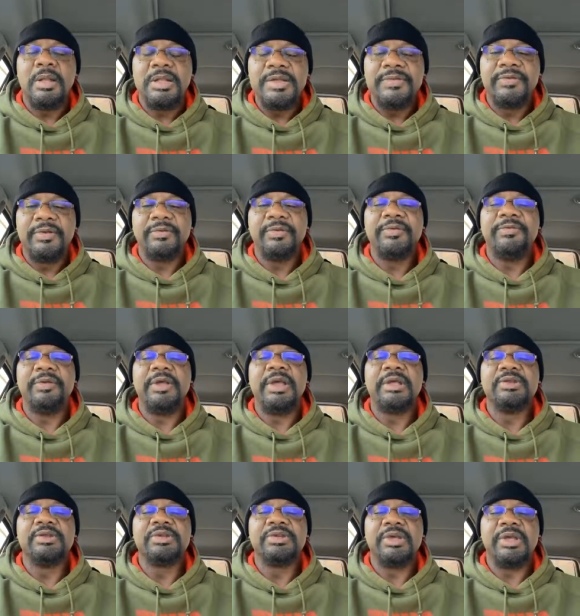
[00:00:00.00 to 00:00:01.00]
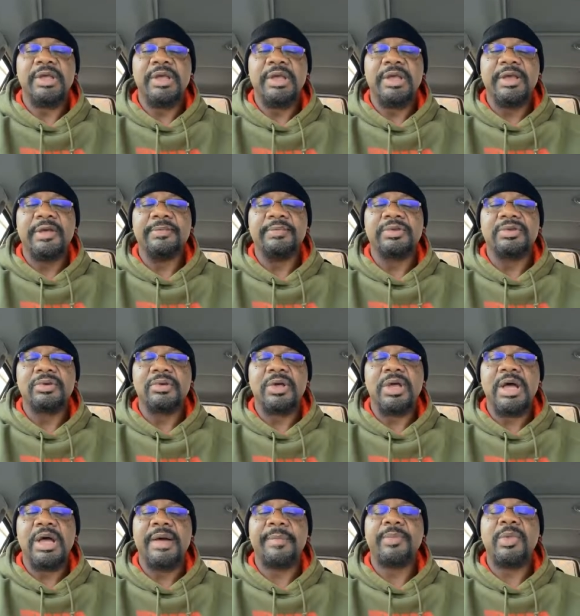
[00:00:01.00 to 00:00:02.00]
Leave the revenge to him. So
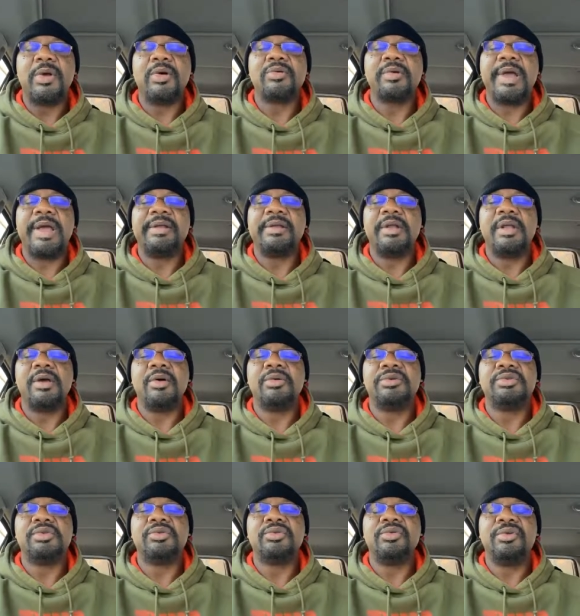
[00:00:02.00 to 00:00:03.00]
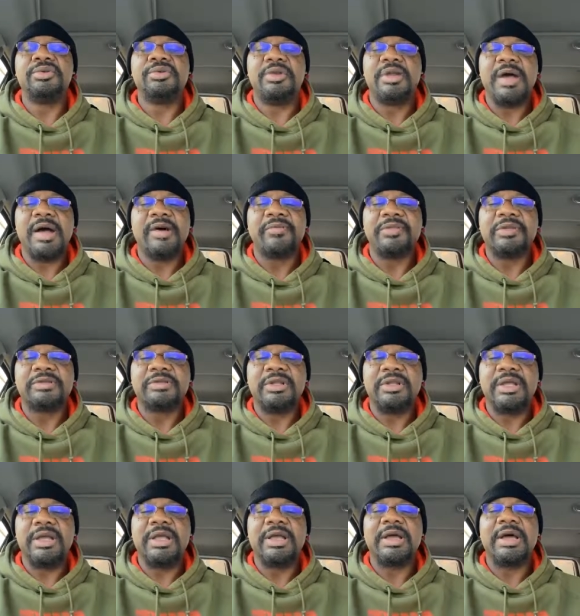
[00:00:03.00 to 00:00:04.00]
calm down right now as you go into the office
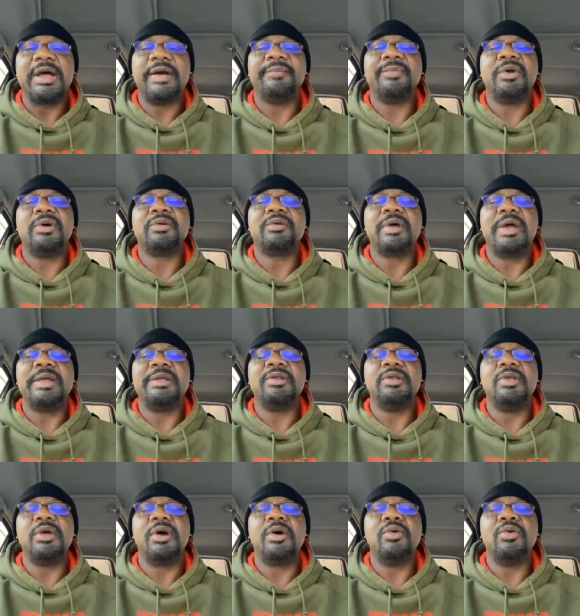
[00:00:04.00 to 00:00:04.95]
today. Calm down right